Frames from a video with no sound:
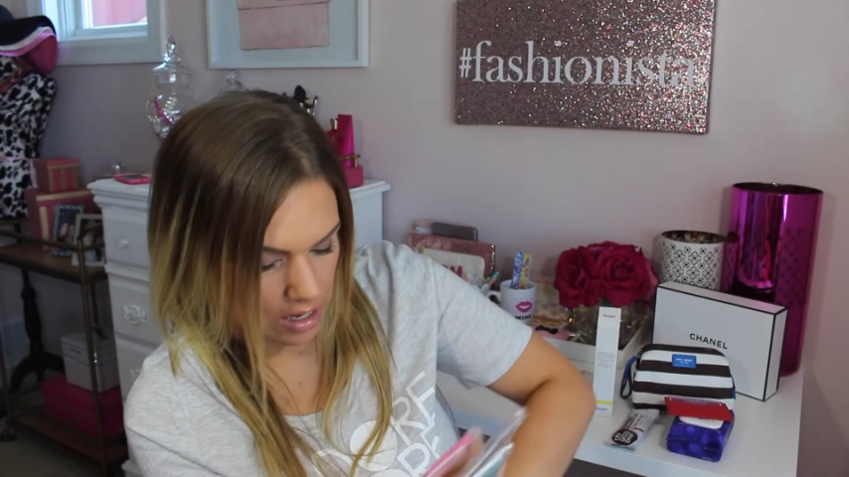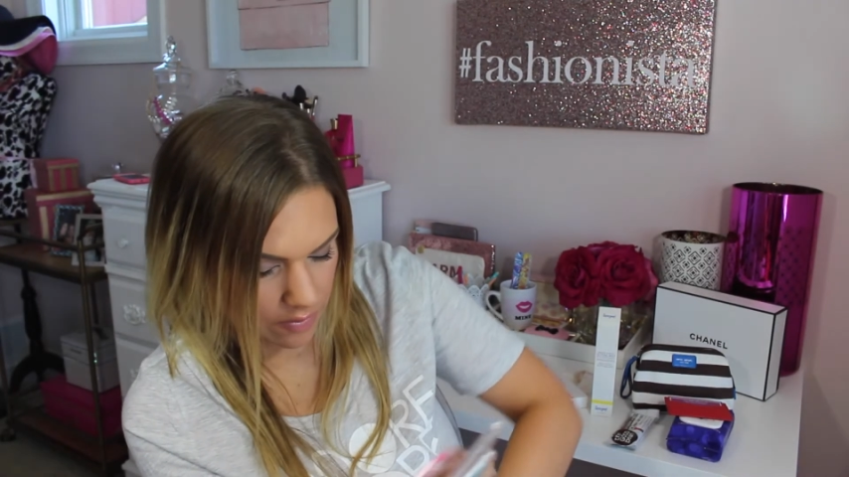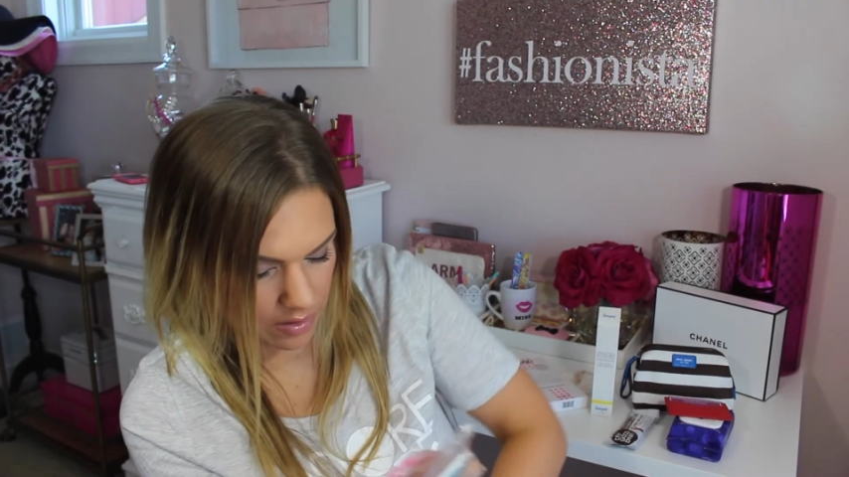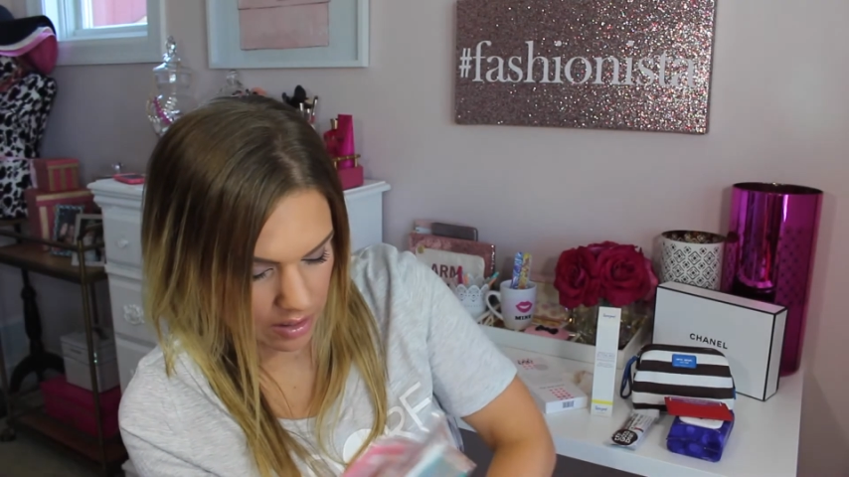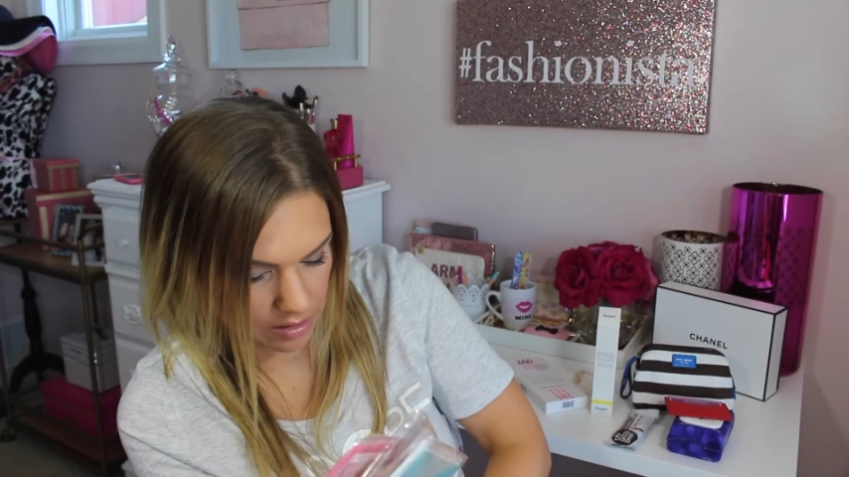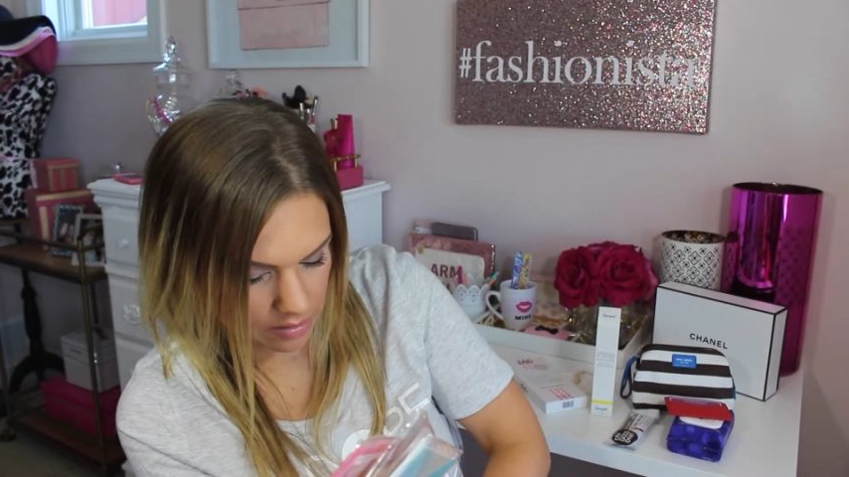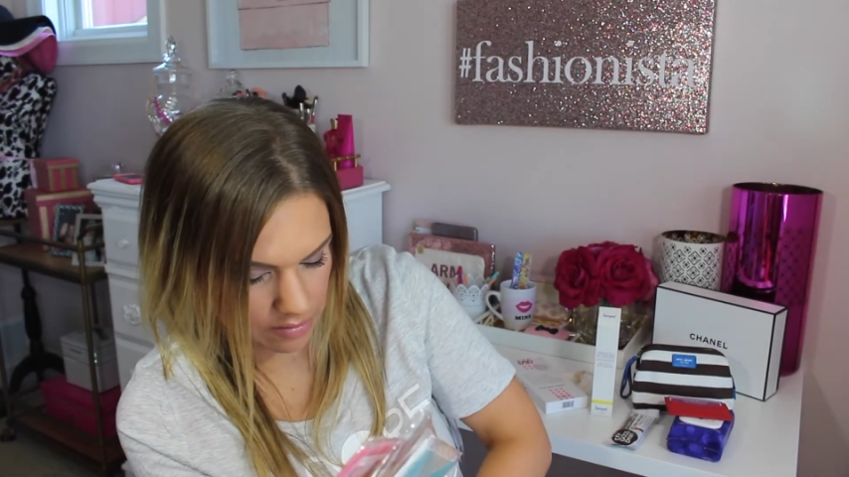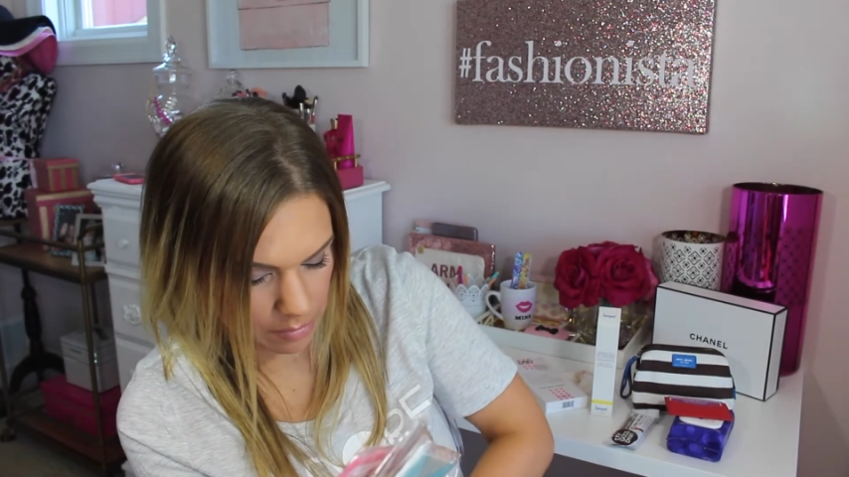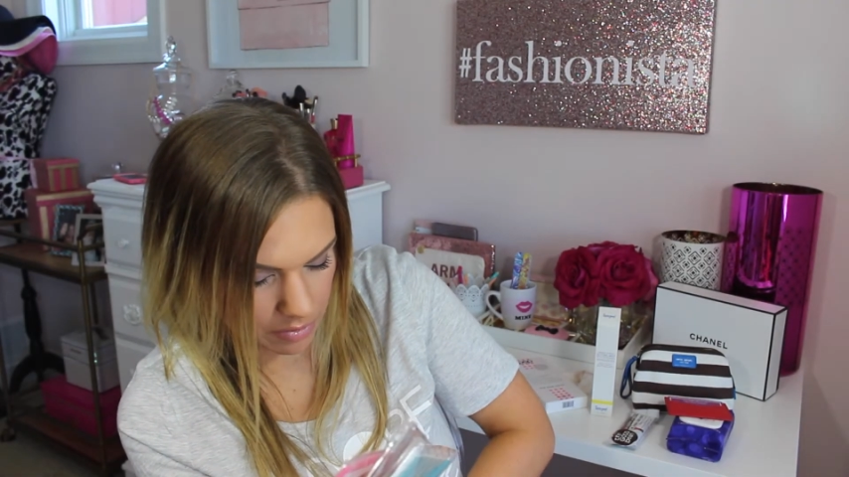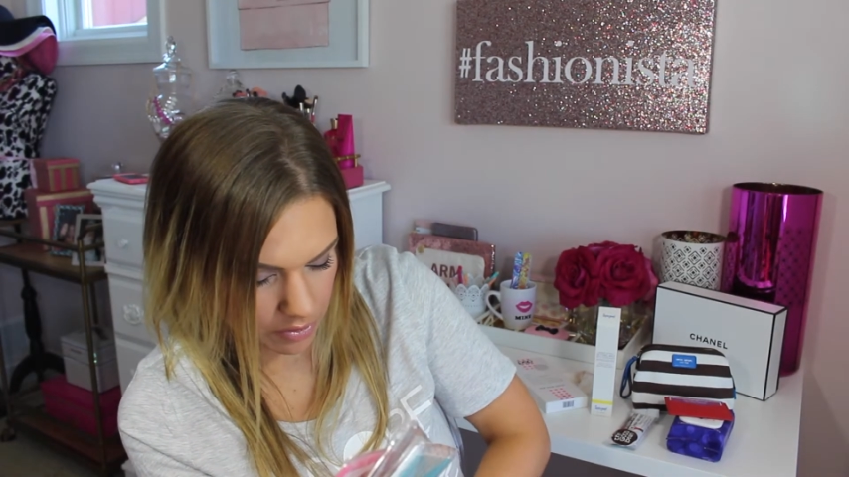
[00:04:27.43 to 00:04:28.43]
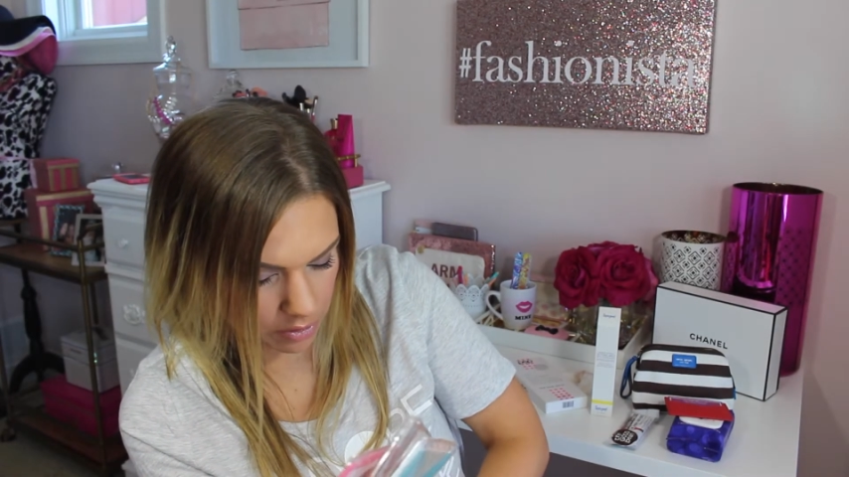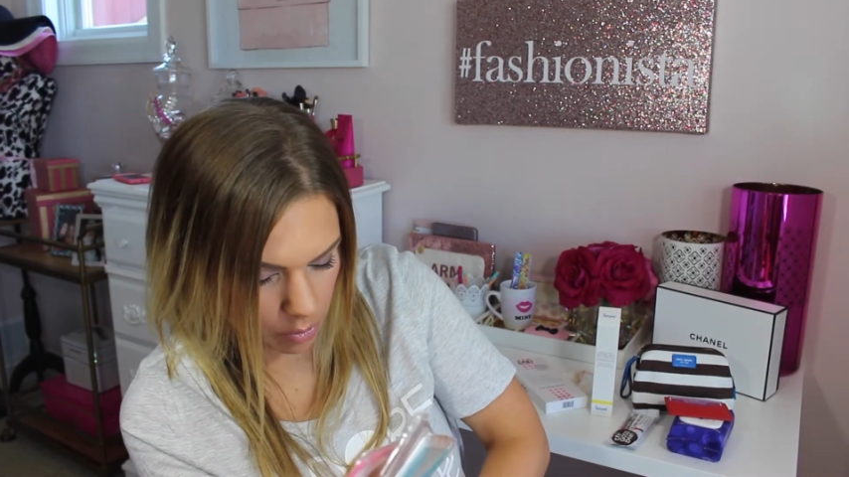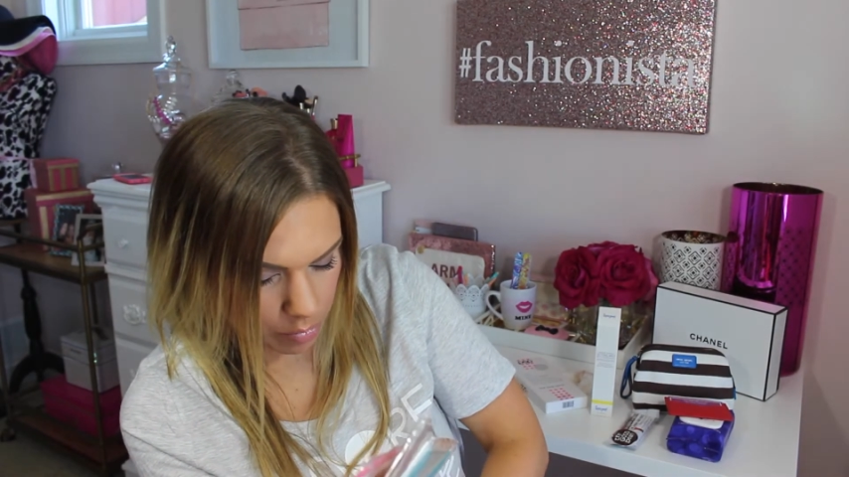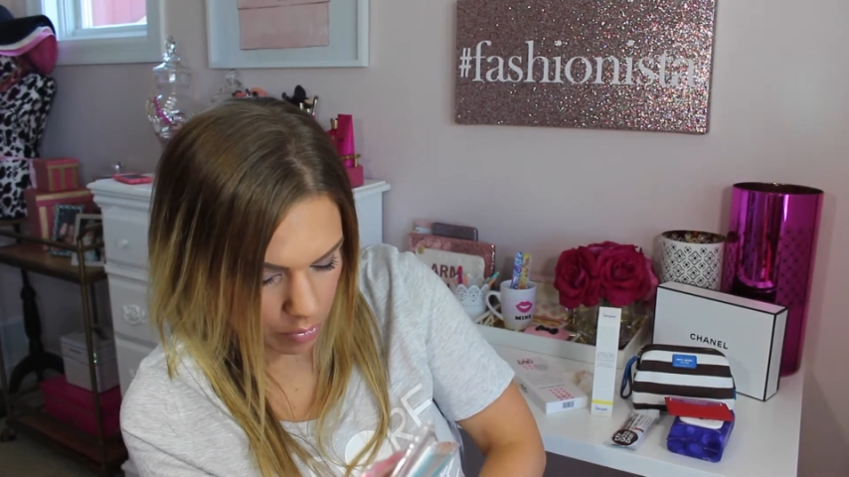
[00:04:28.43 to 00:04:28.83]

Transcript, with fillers: And then let's see about the little